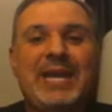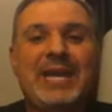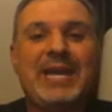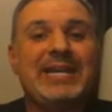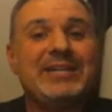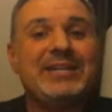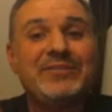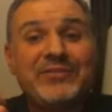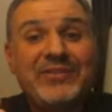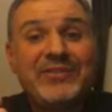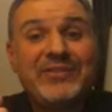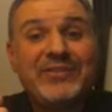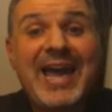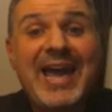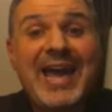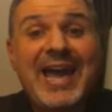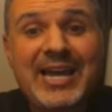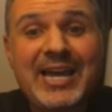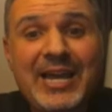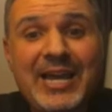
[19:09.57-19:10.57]
And in
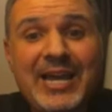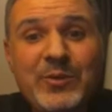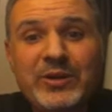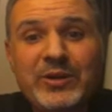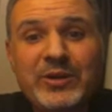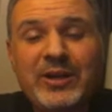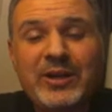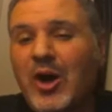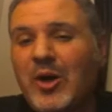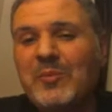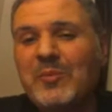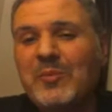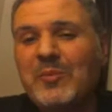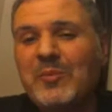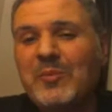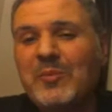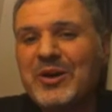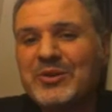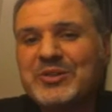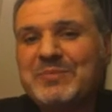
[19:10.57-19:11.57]
fact, I would
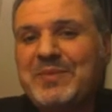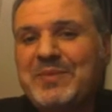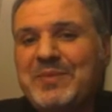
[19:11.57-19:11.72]
almost